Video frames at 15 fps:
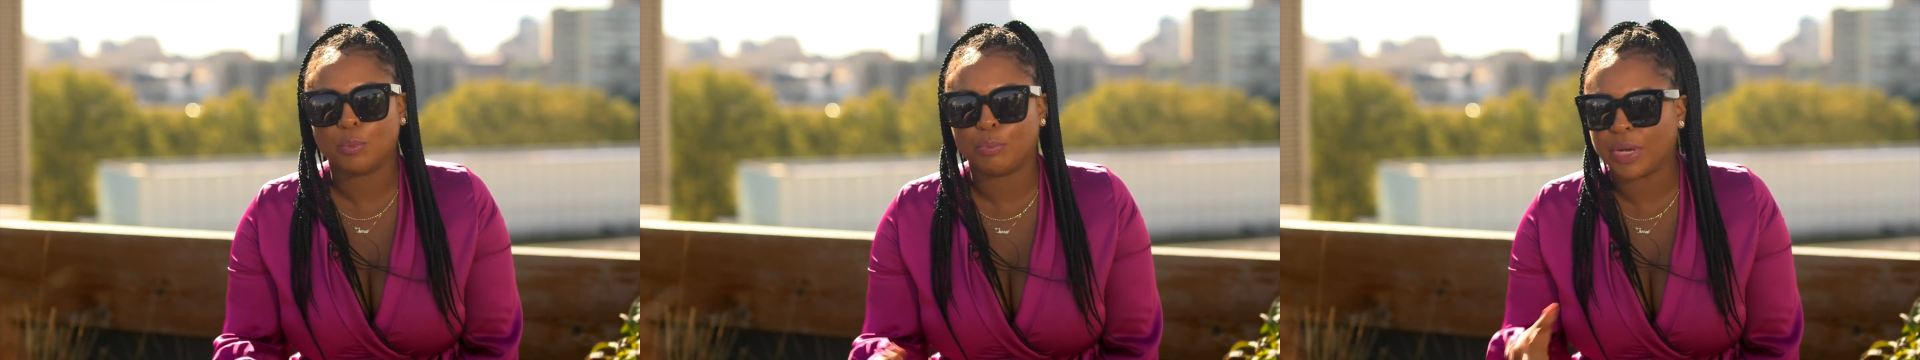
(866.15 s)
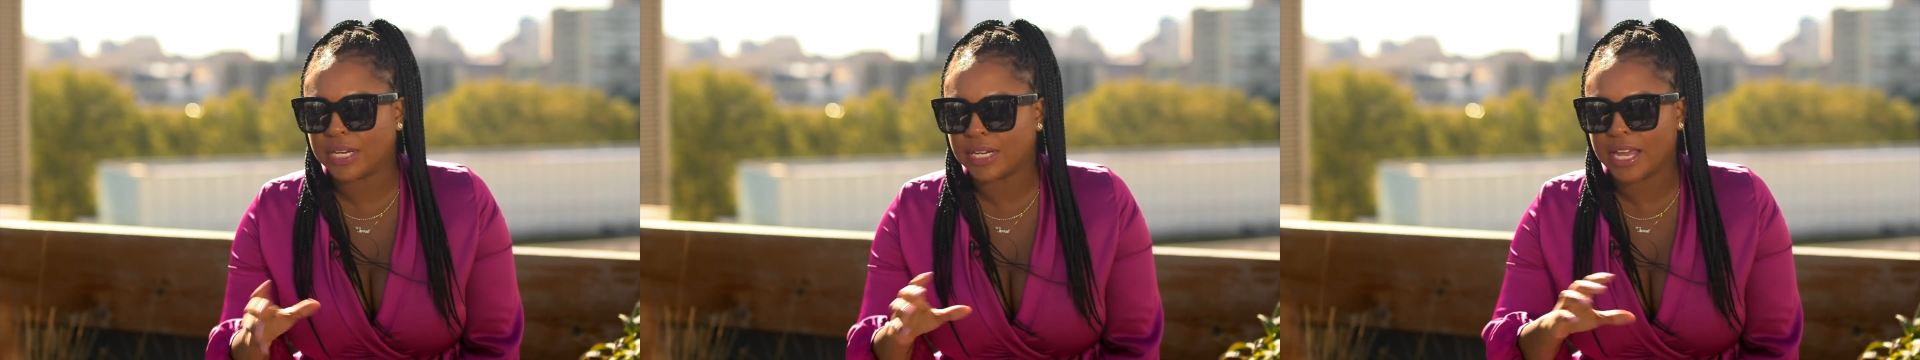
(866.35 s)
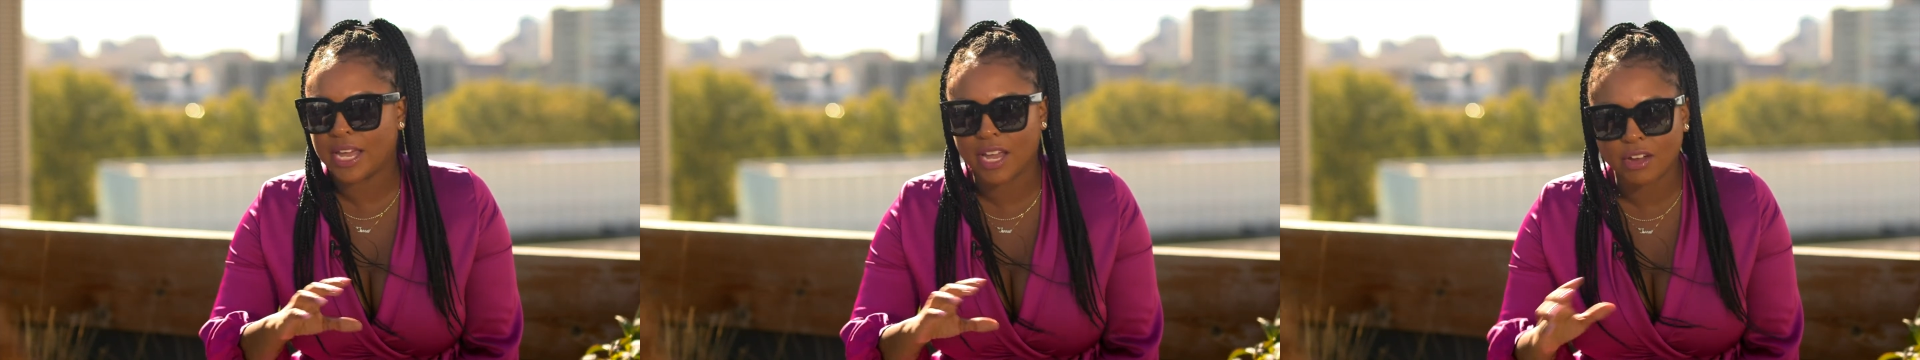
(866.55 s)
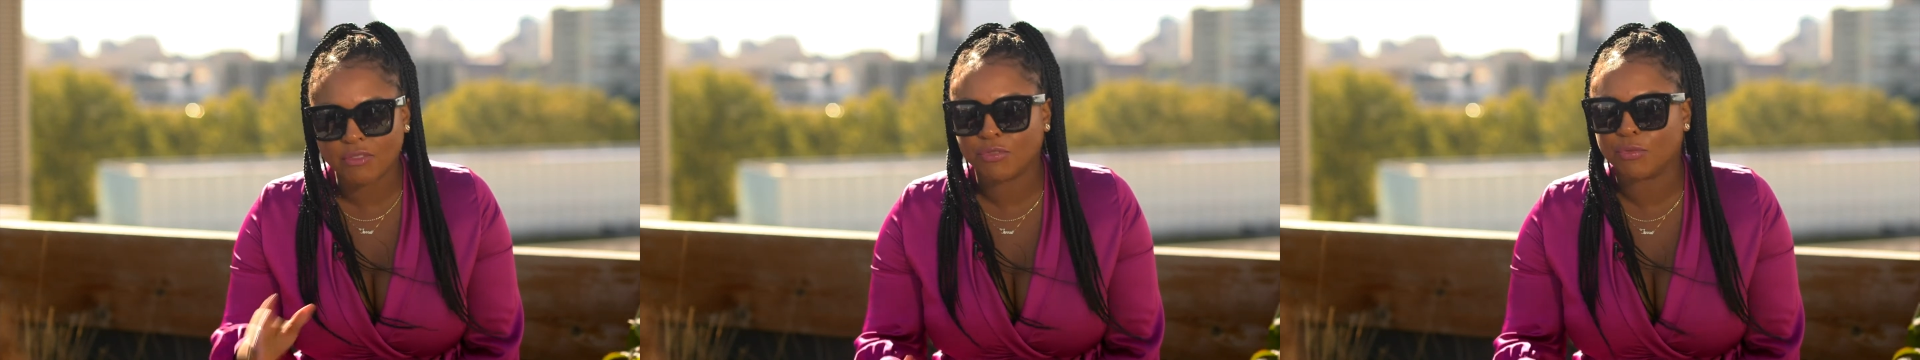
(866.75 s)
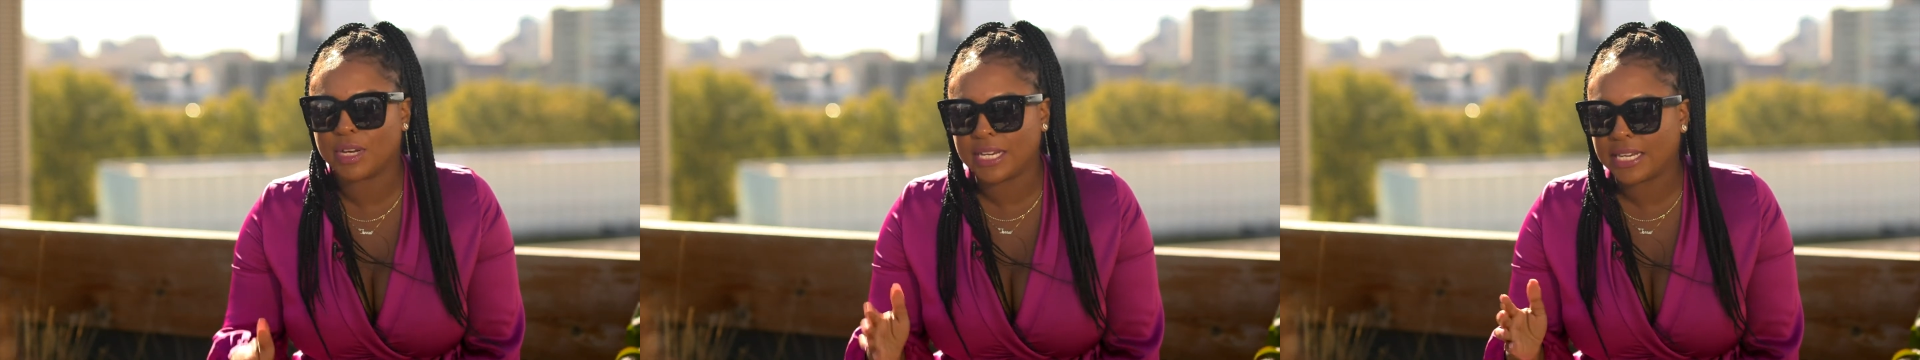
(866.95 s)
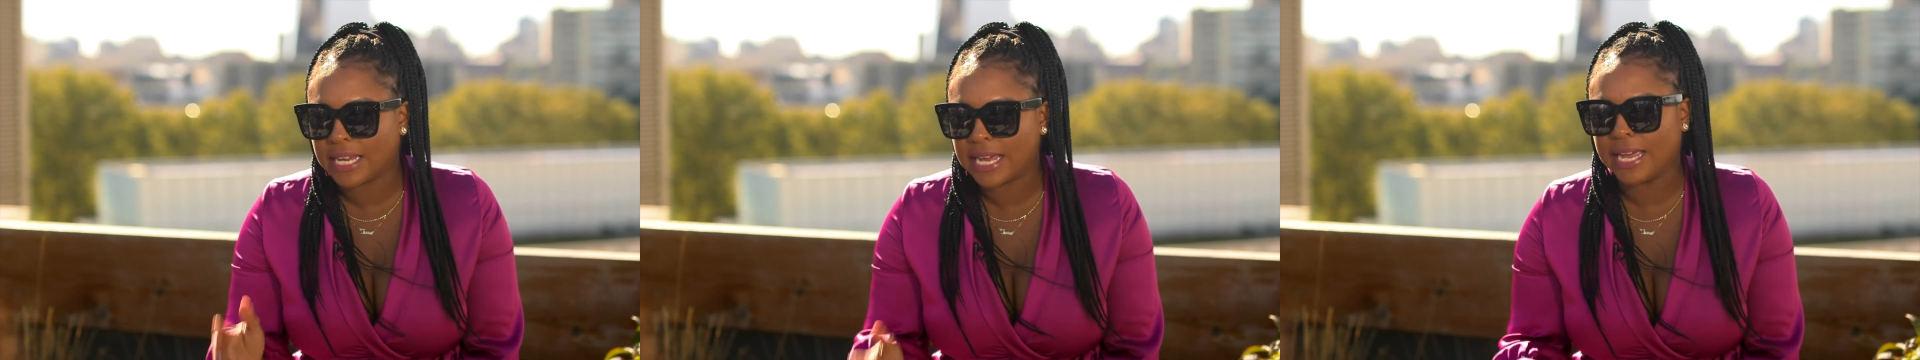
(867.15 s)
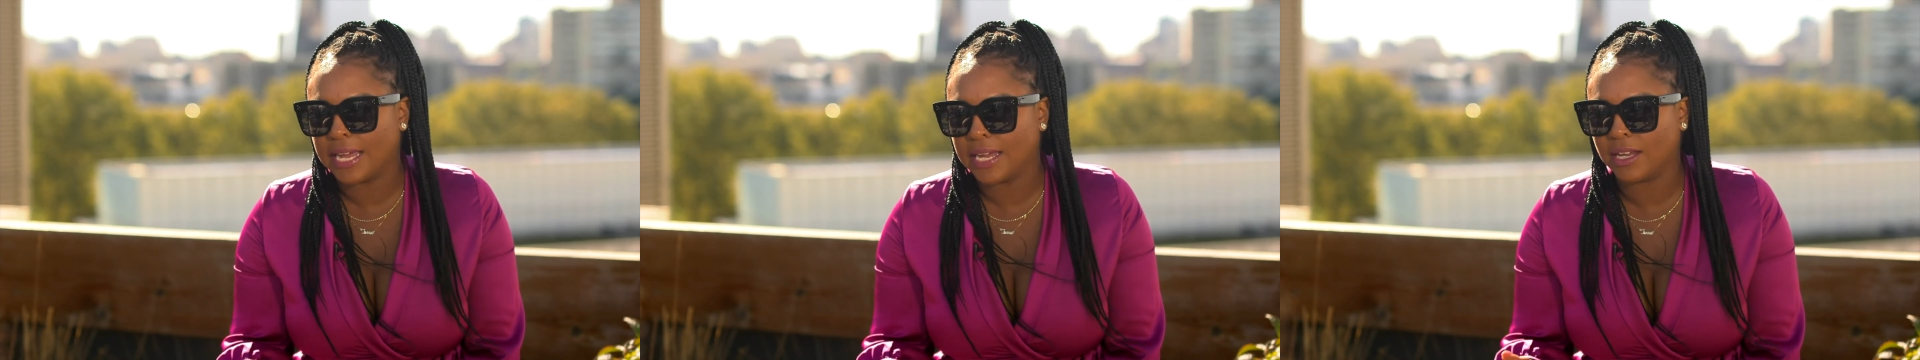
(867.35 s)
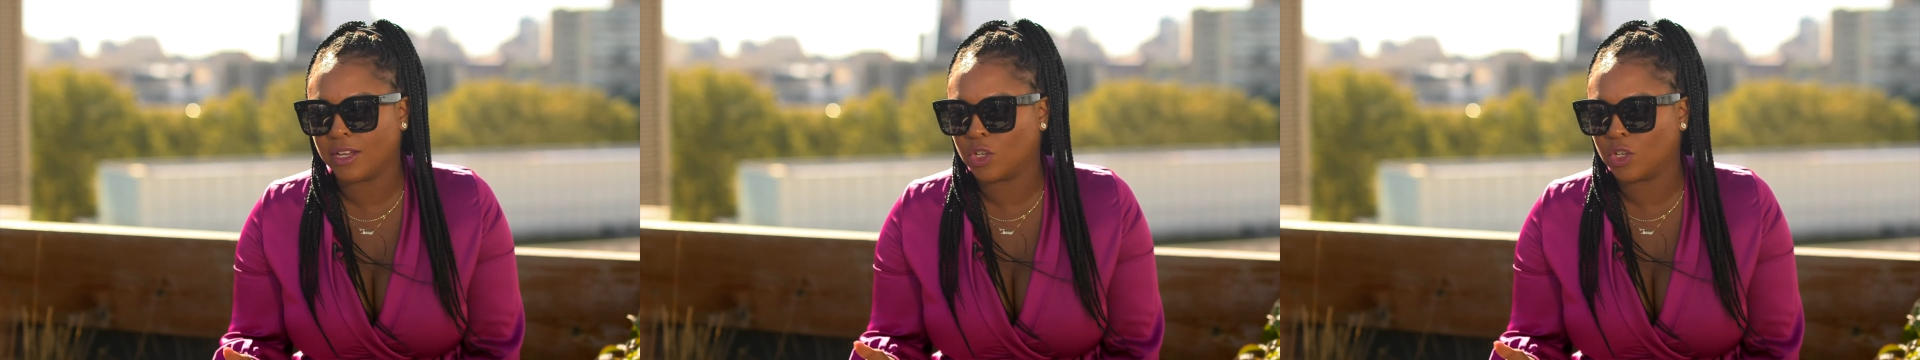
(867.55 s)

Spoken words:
But every day,